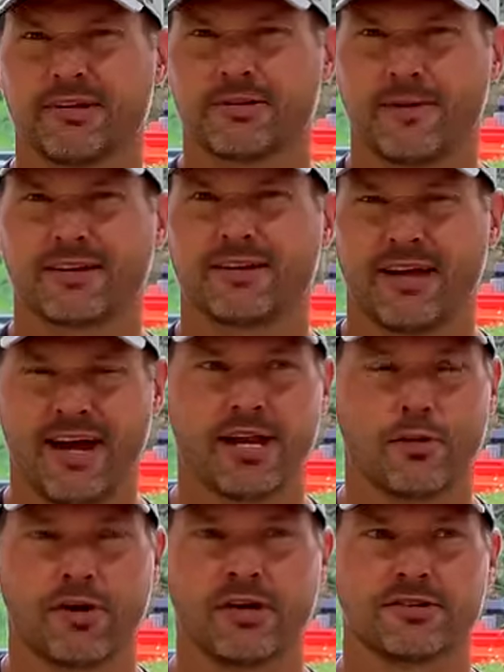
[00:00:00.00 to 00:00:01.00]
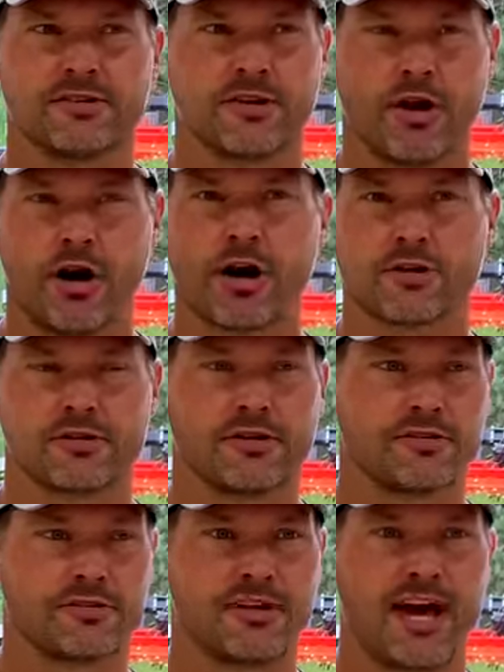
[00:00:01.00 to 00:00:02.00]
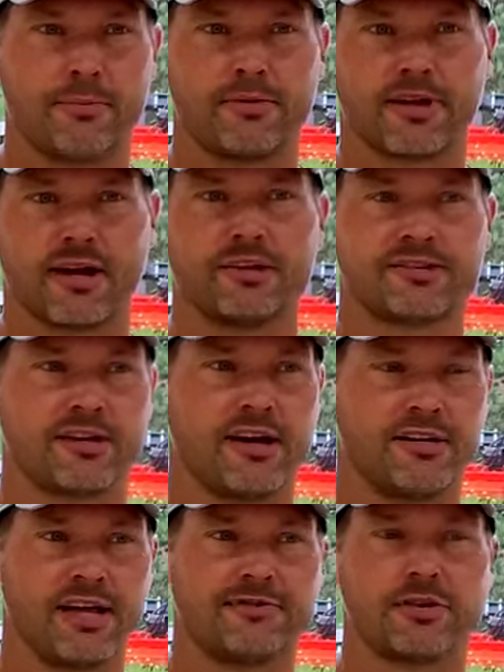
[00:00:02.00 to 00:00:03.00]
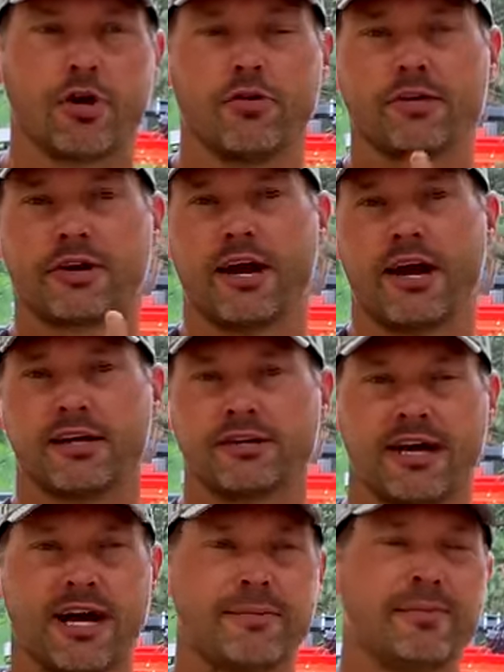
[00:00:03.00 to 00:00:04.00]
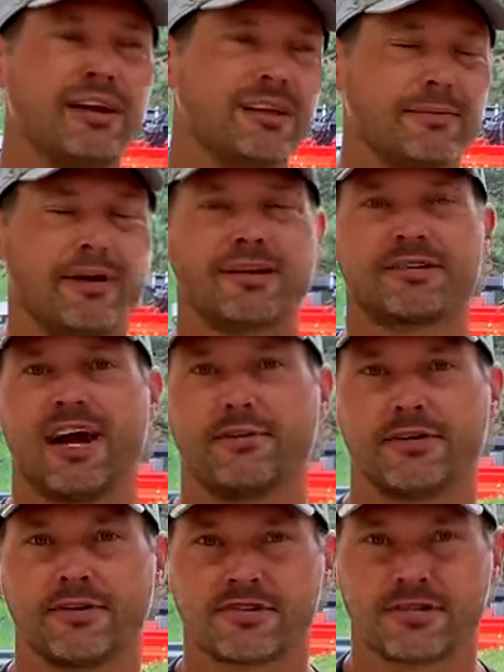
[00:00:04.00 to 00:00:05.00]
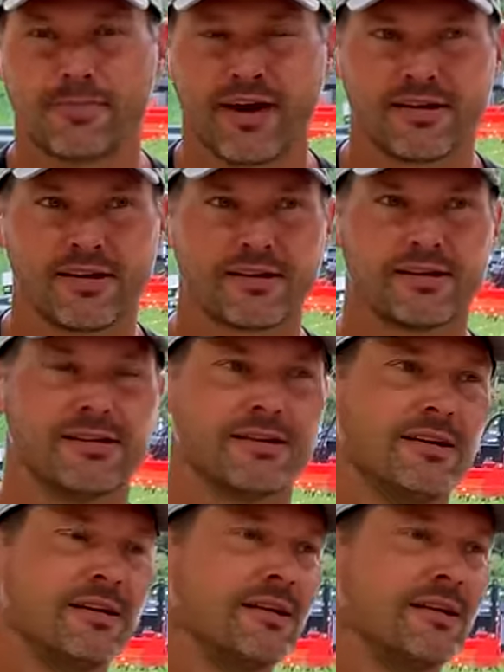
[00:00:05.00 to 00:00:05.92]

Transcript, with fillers: inspect it anyways? It's an auction. This is happening on site. You'd have to go there ahead of time. The amount of time that you're spending, the